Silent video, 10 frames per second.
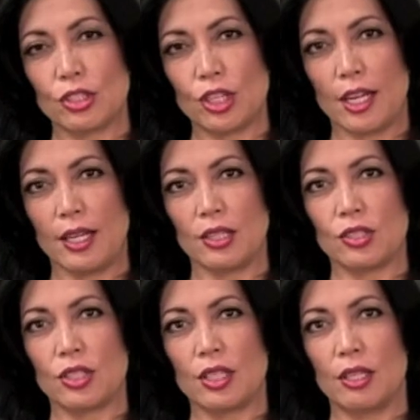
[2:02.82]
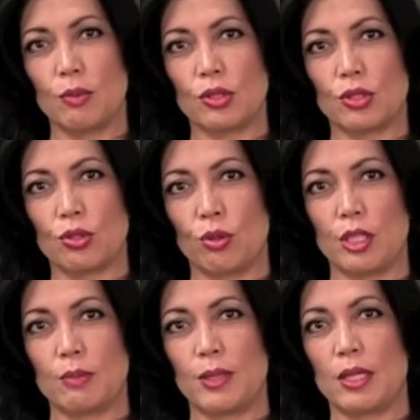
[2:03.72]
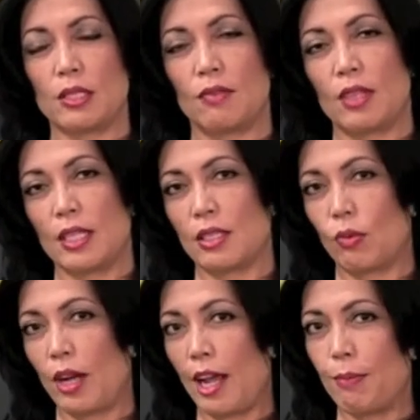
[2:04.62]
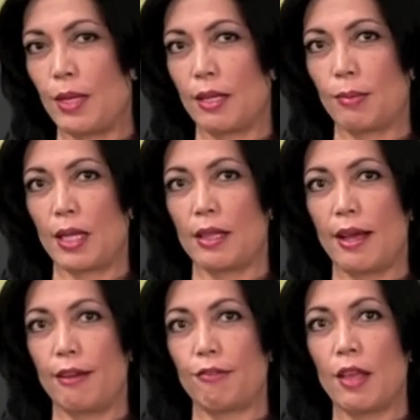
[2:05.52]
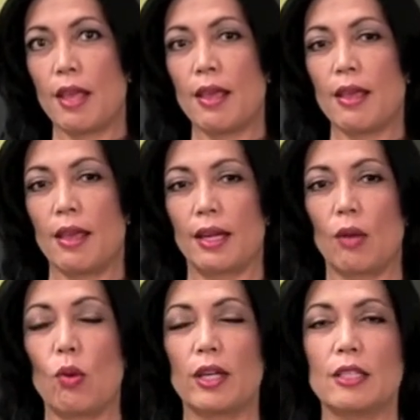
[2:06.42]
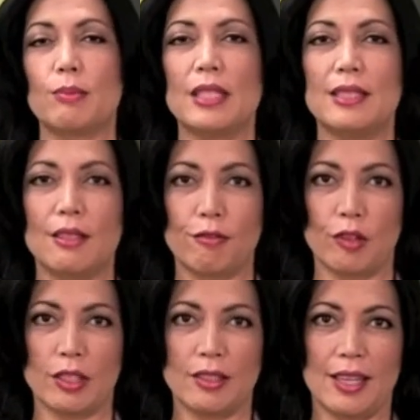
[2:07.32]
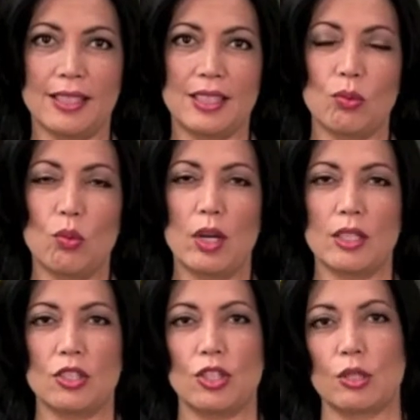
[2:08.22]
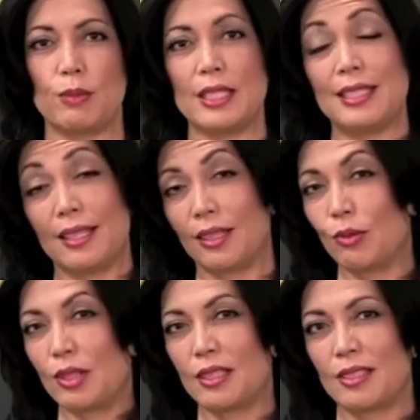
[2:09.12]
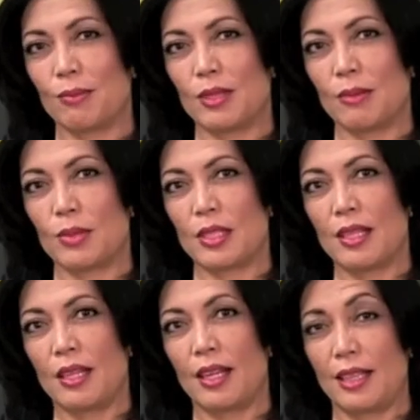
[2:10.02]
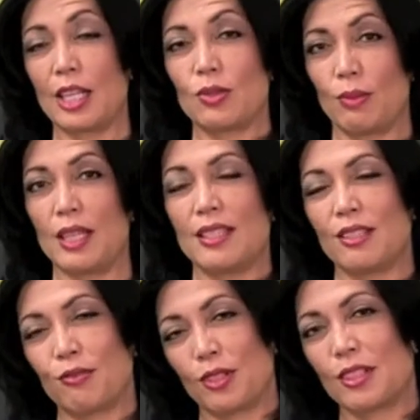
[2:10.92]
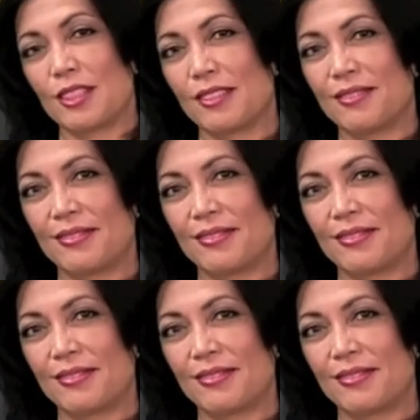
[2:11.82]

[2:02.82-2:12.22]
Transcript: to change. It was a choice because of things that were happening in my life, and I wanted to be different. I didn't want it to just be dealing with the symptoms, and that's what made the difference.